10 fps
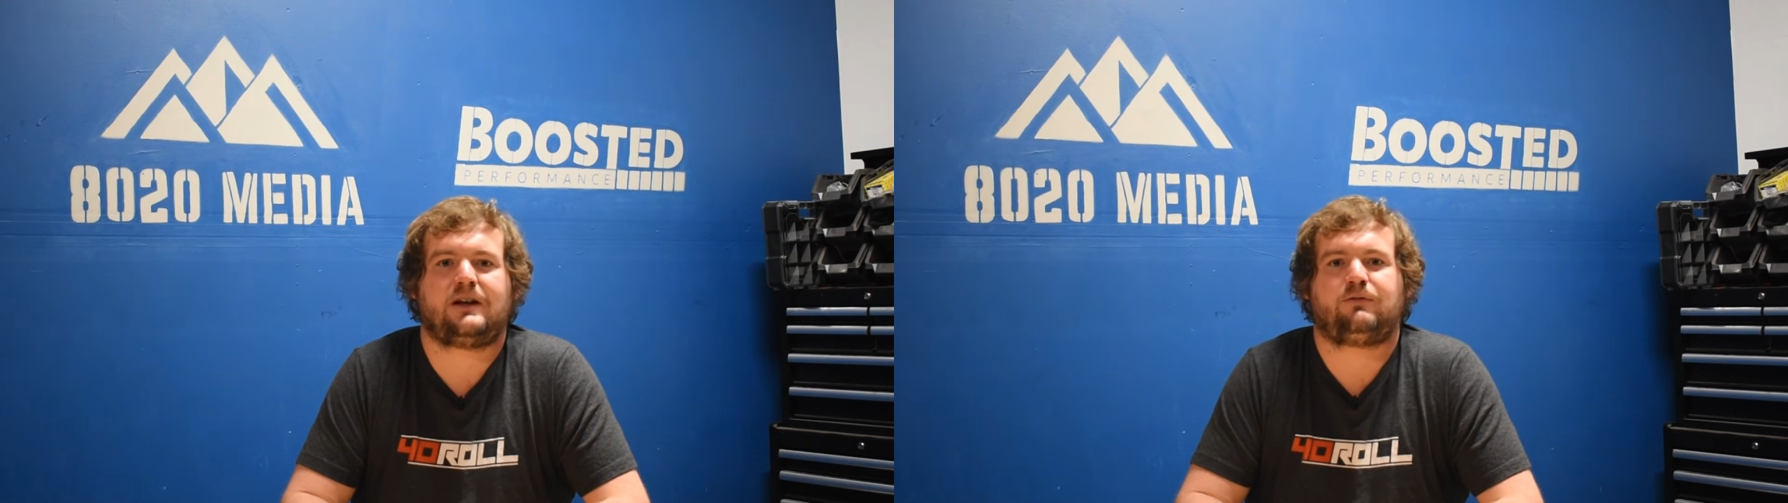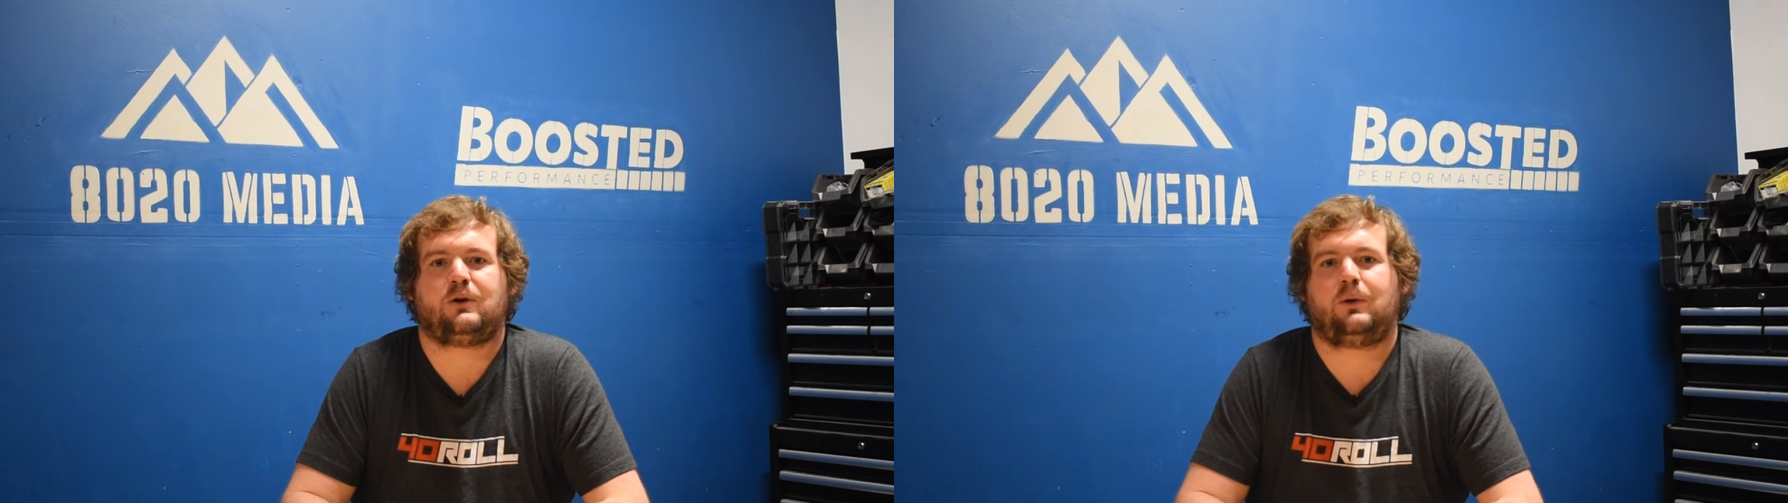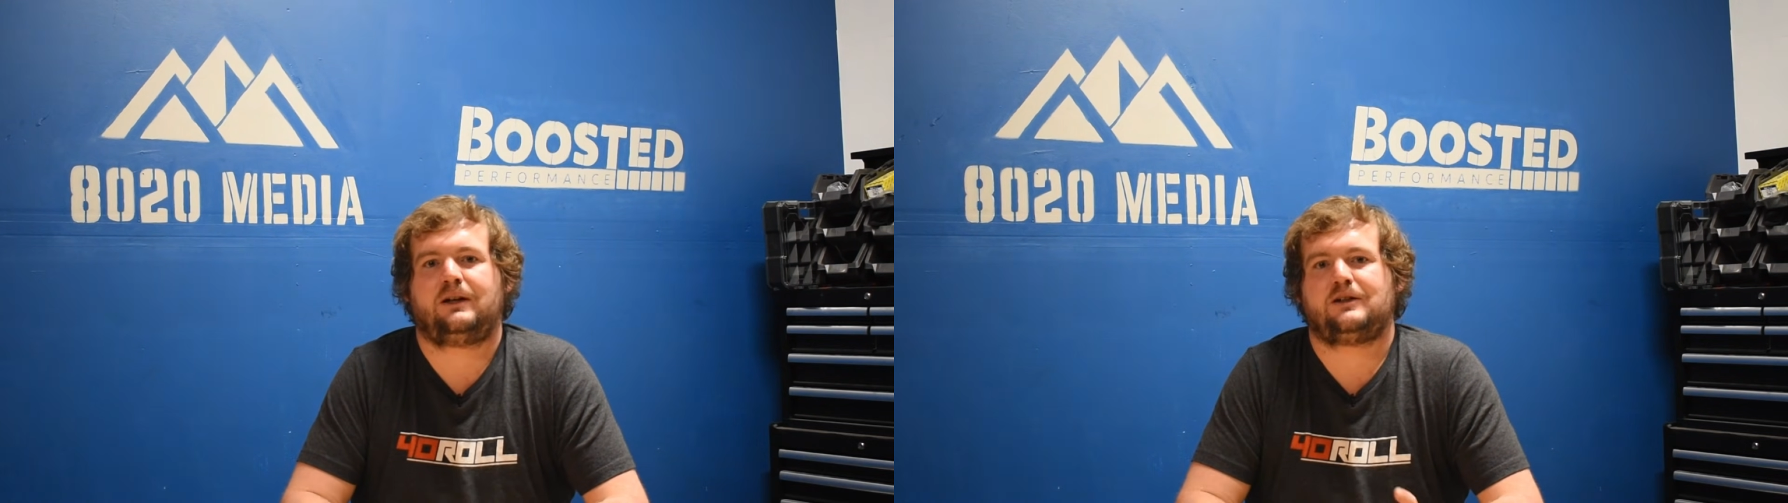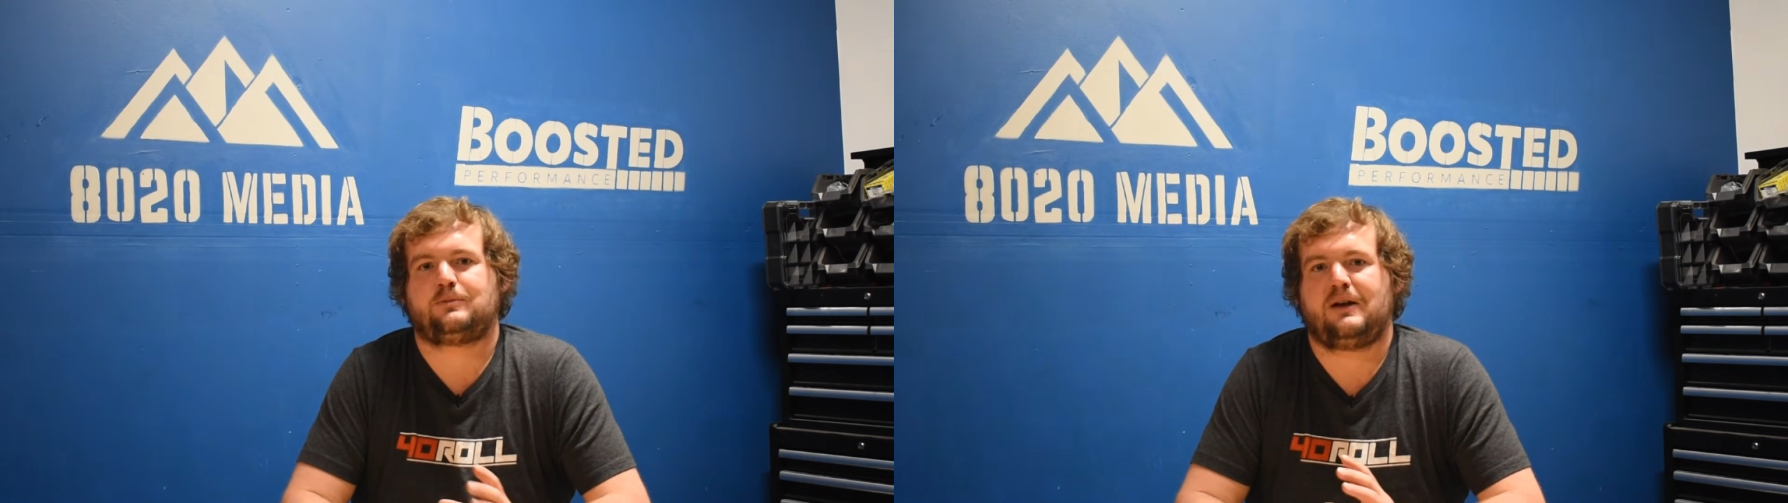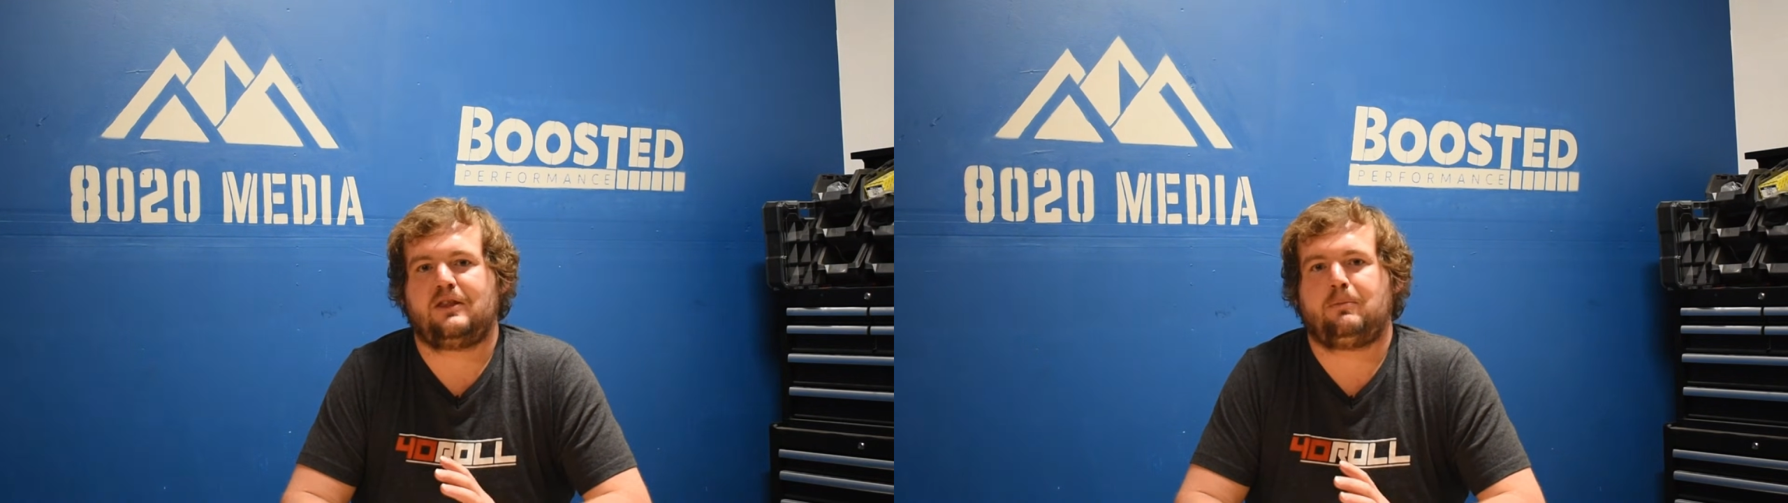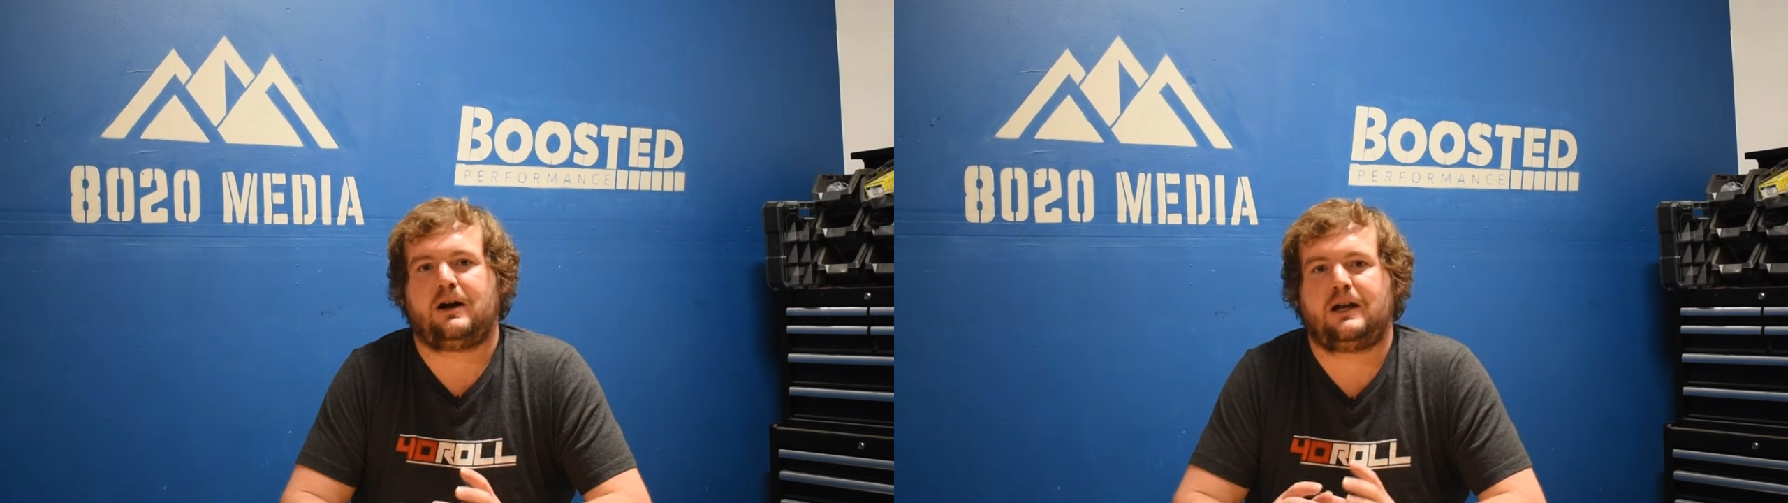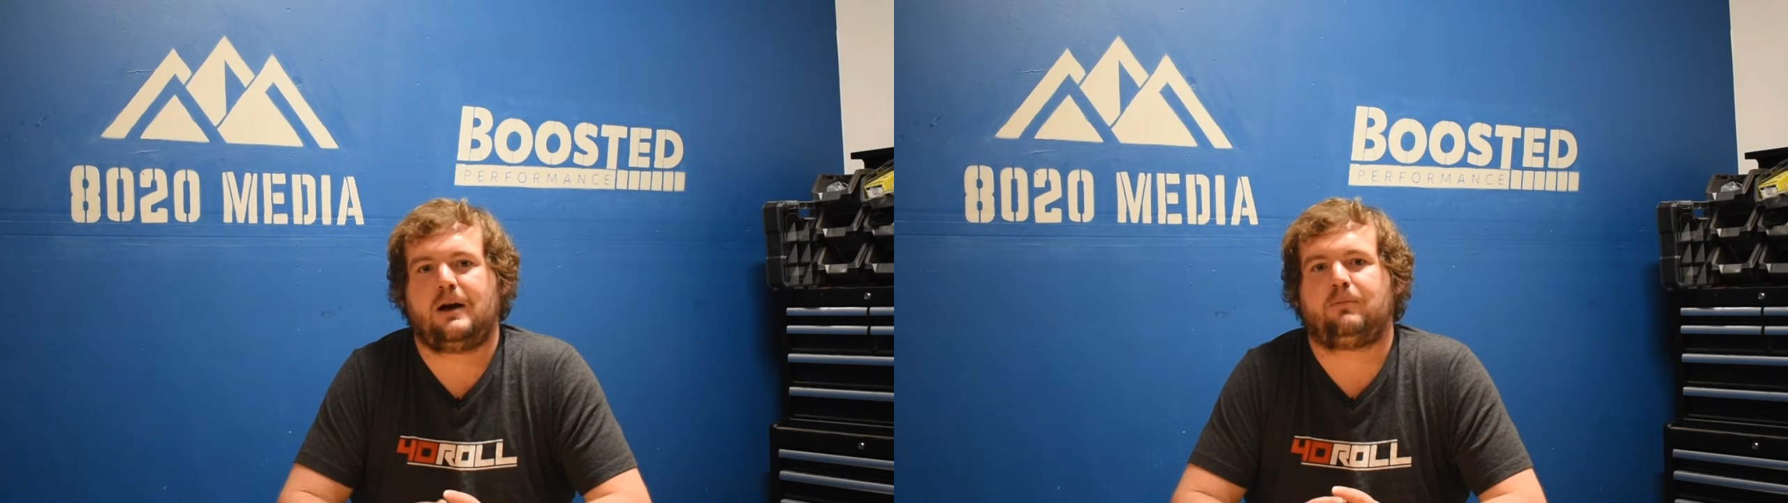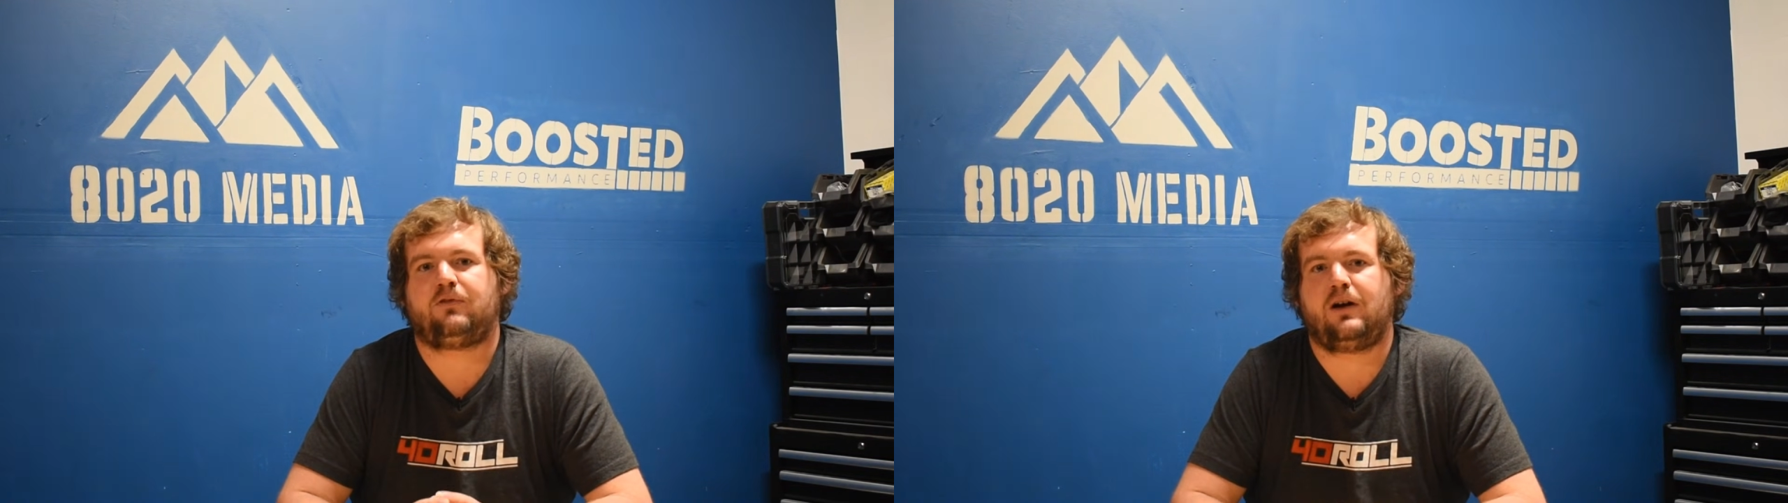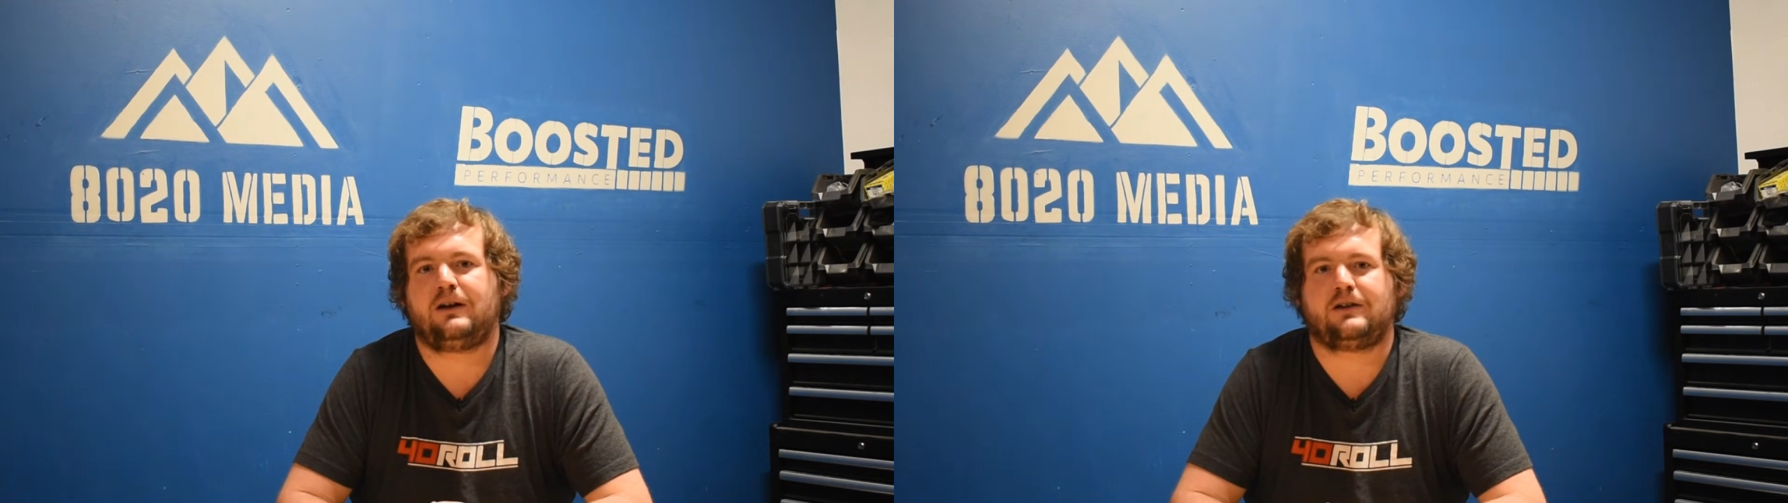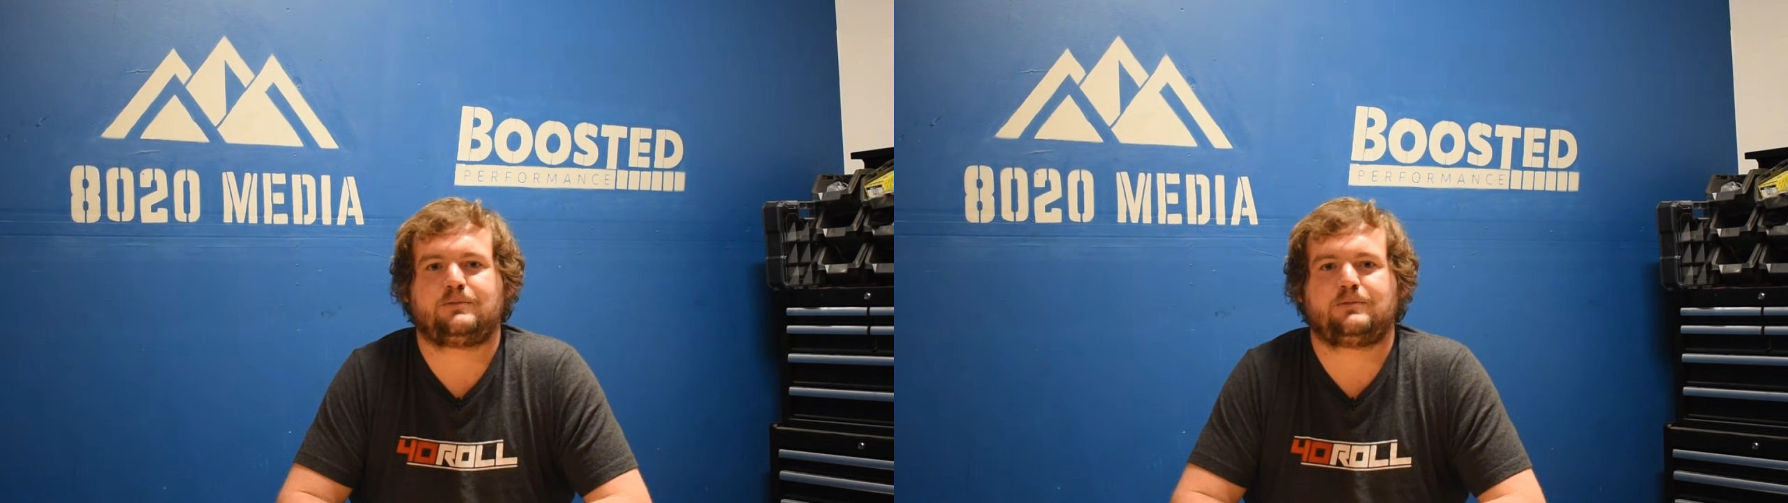if you're willing to spend the money up front,